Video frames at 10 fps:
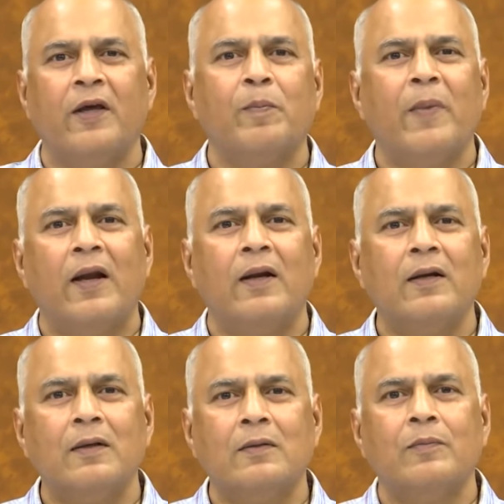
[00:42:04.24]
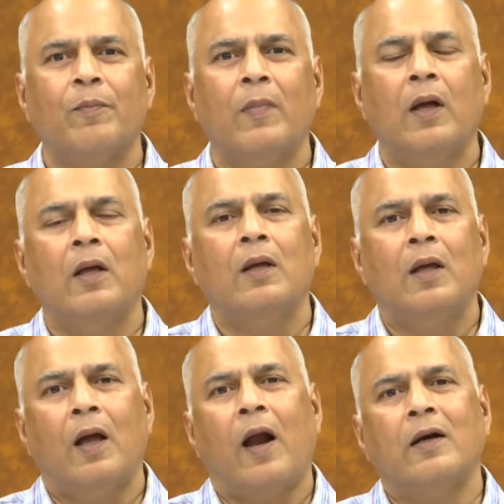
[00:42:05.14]
manner,
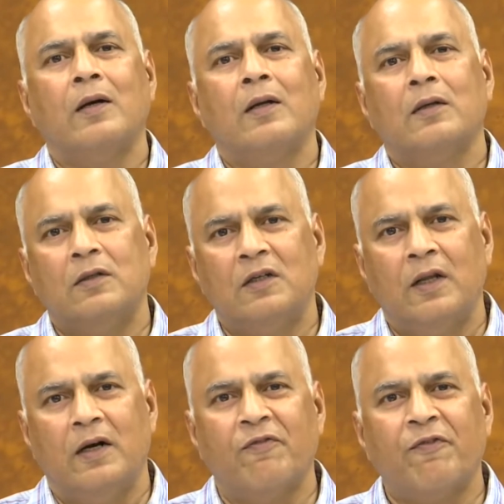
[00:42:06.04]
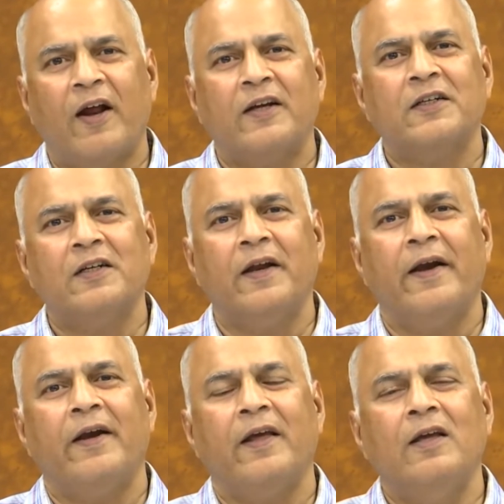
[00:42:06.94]
and the diffraction
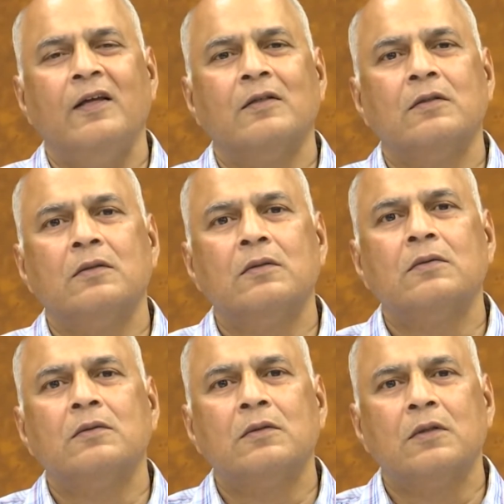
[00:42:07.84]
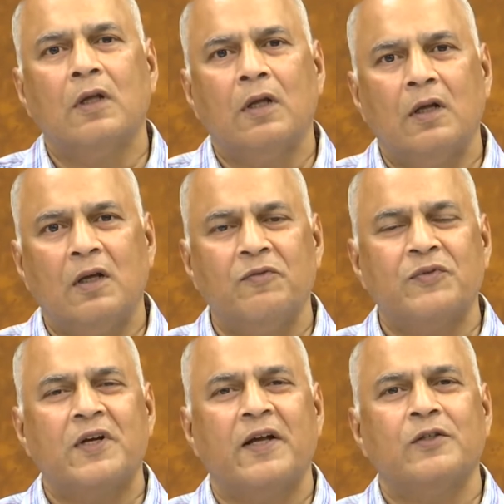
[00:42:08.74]
grating gives
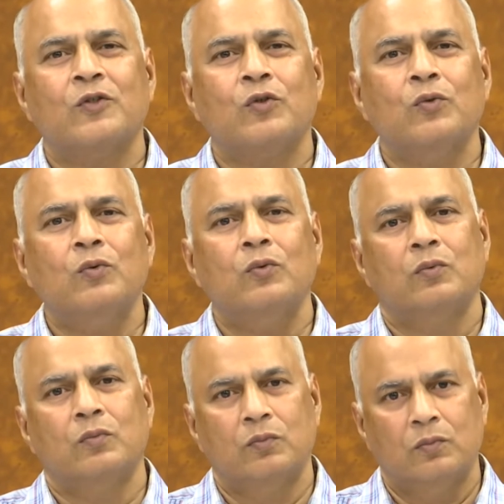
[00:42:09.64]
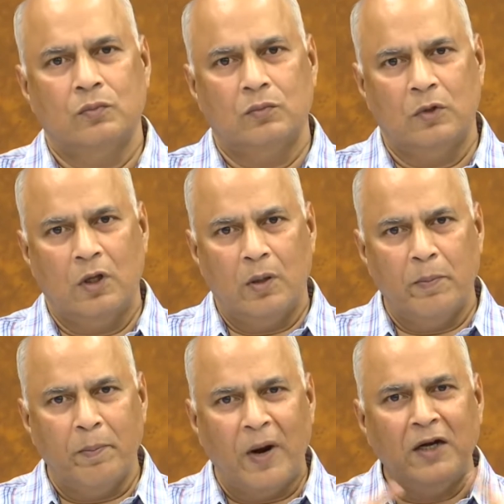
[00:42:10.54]
rise to
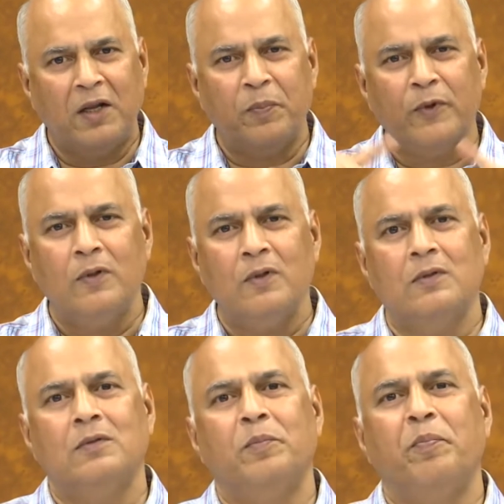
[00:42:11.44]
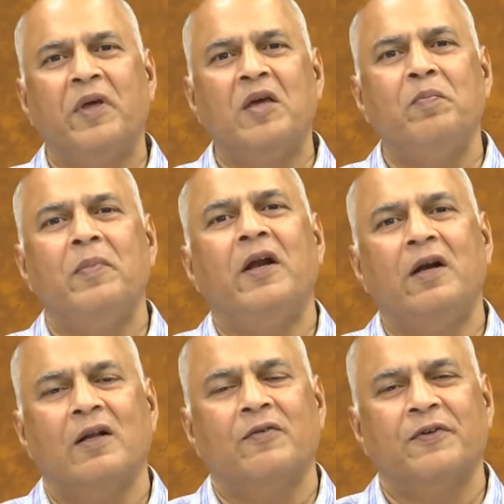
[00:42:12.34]
multiple beam
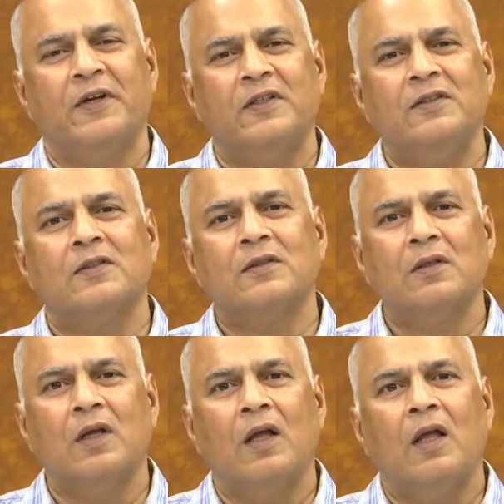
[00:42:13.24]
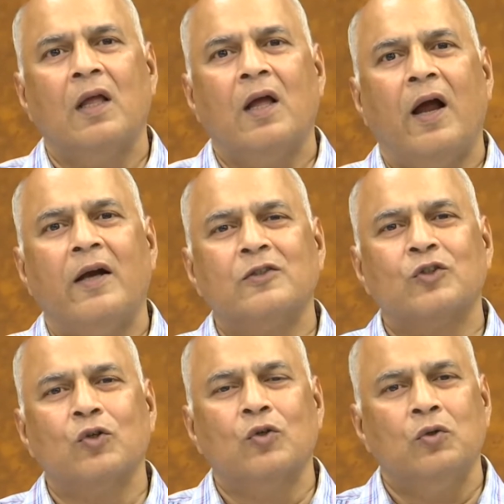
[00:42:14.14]
interference, and
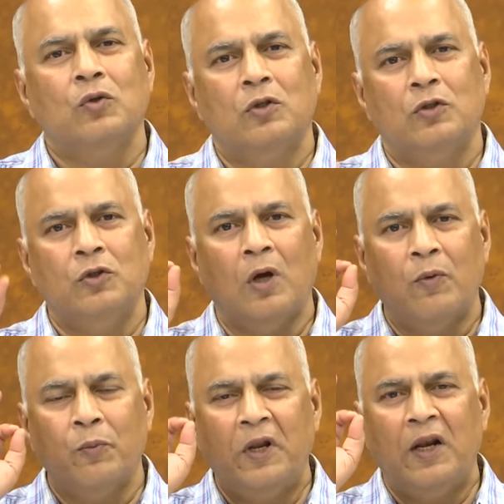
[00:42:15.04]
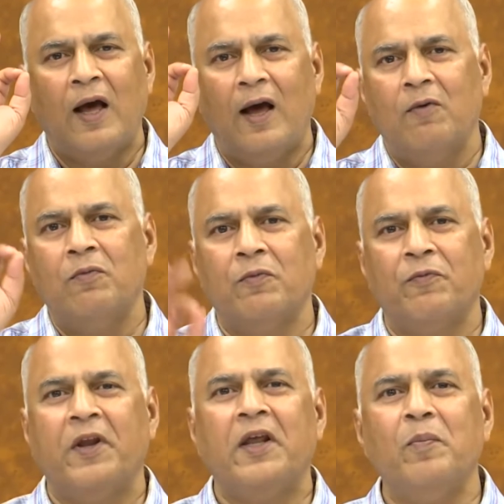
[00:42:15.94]
so we will have
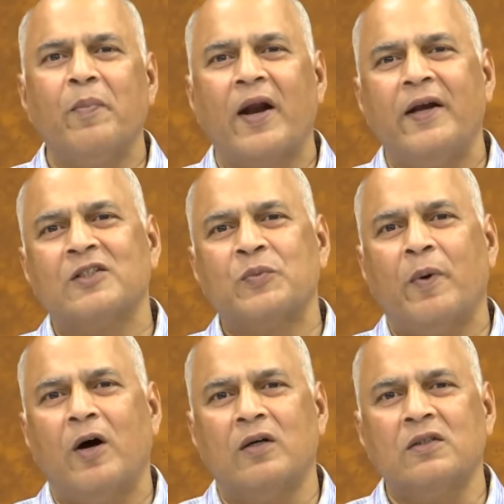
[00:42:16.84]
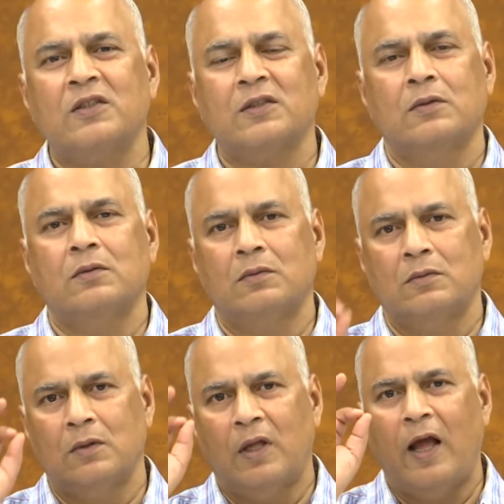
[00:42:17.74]
very bright spots
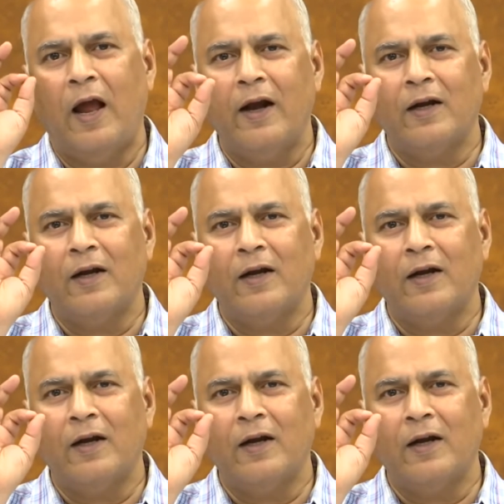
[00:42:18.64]
at